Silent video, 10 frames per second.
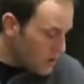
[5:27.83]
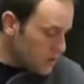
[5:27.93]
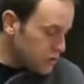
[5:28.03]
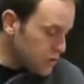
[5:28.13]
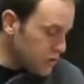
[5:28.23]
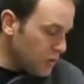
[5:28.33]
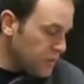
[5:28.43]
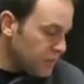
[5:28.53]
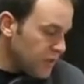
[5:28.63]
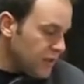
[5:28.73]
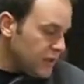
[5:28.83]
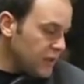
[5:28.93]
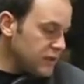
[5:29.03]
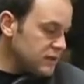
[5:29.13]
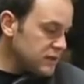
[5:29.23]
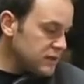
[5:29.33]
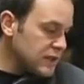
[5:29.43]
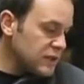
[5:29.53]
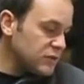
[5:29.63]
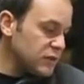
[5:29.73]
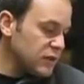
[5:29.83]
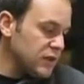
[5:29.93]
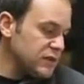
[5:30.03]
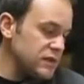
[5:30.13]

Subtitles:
So his assessment was